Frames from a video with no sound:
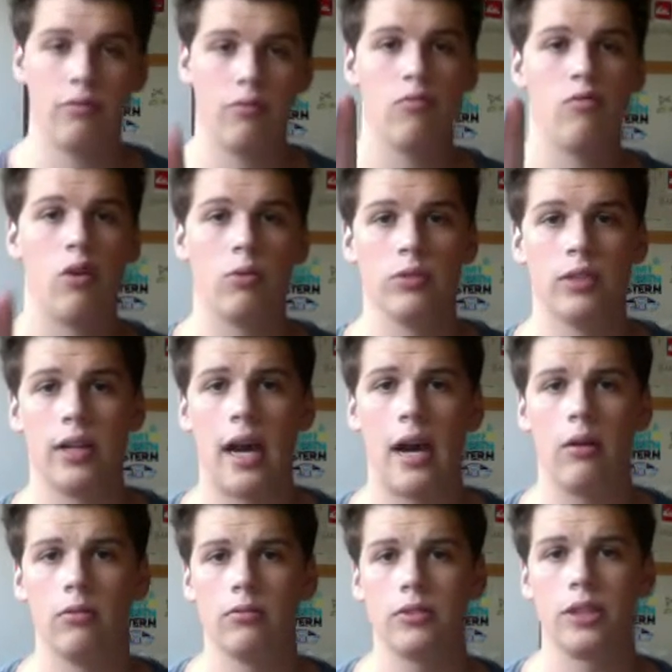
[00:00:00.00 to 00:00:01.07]
rolled it
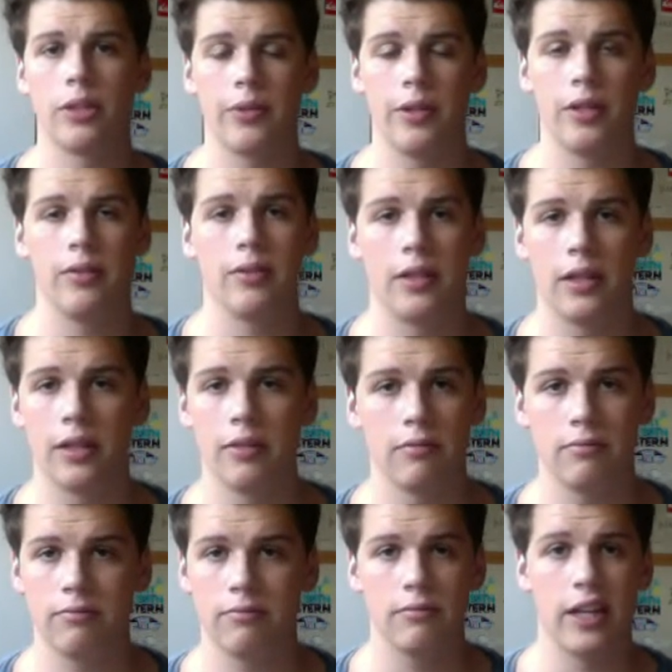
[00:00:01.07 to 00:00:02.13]
out so he
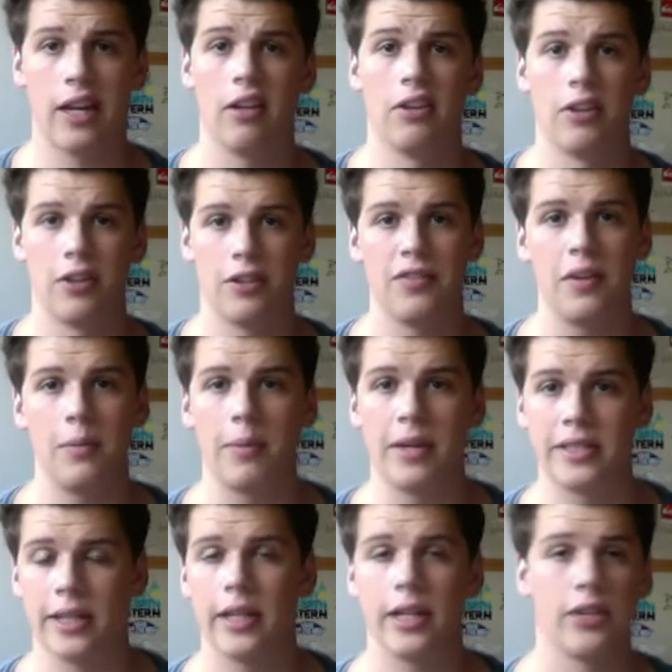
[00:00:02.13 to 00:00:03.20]
didn't get it under his feet
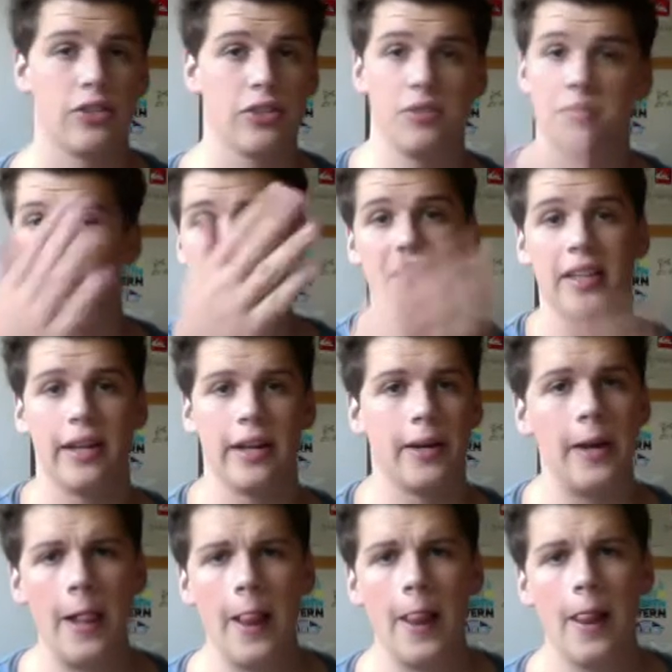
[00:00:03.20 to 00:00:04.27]
basically and just banged it in.